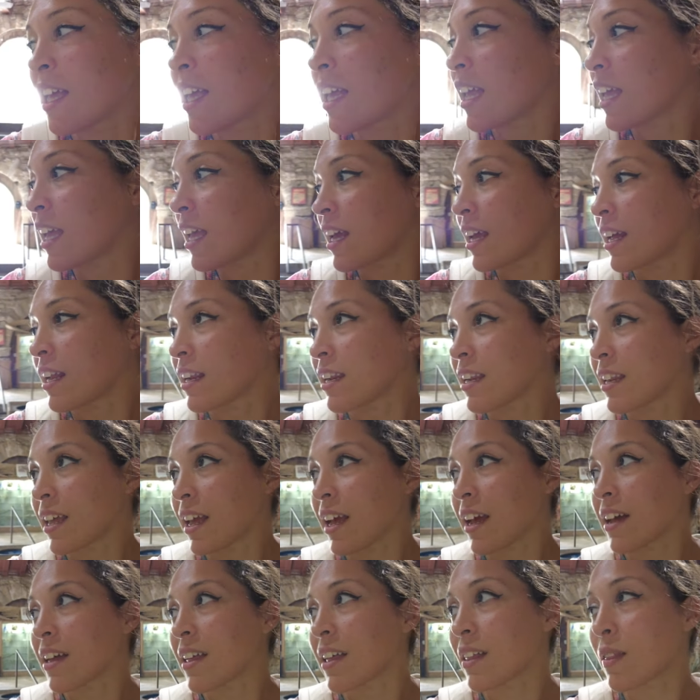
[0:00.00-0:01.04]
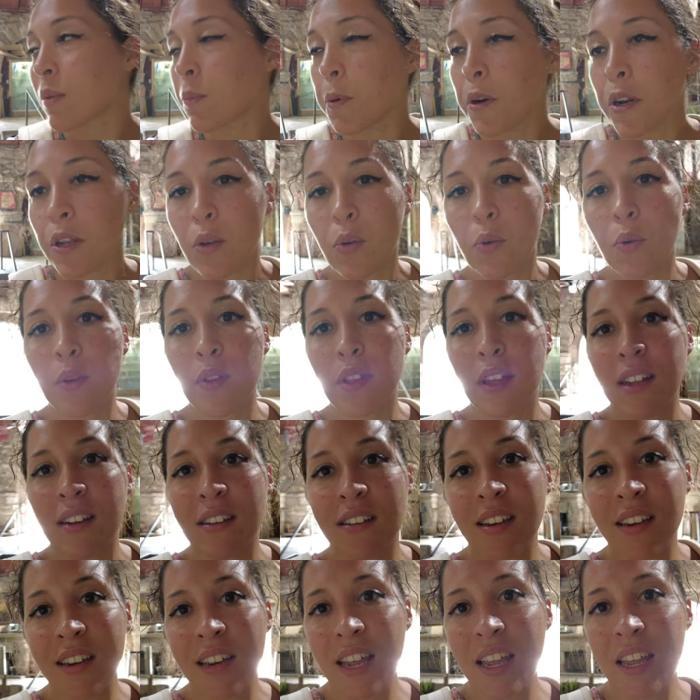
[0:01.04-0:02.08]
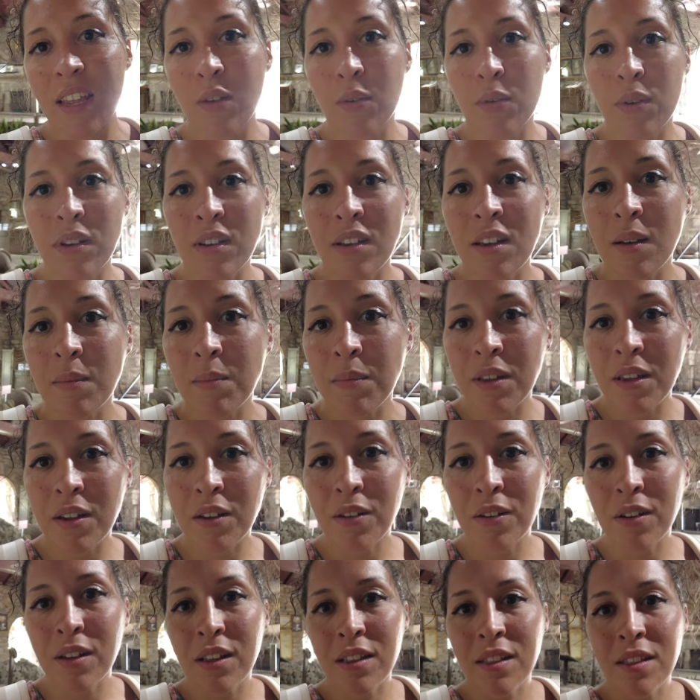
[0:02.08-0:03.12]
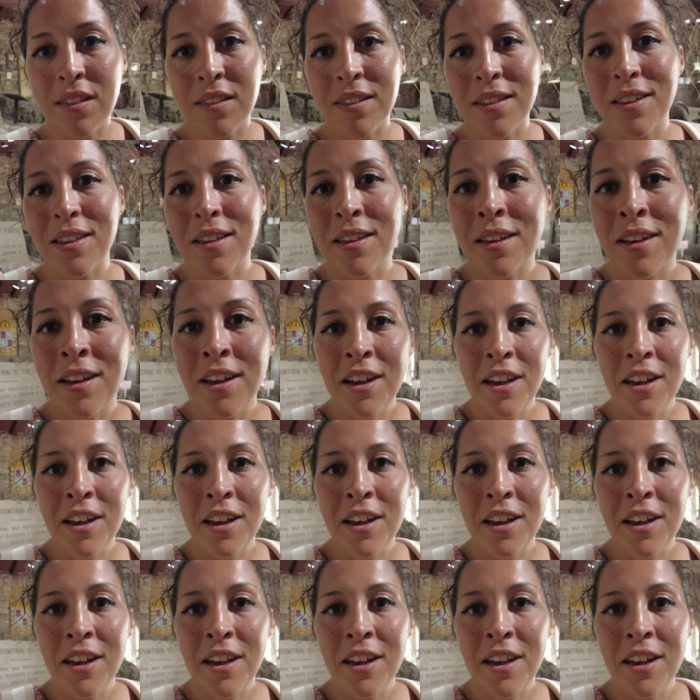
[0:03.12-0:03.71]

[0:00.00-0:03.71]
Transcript: And yeah, it's pretty cool that today you can come here and see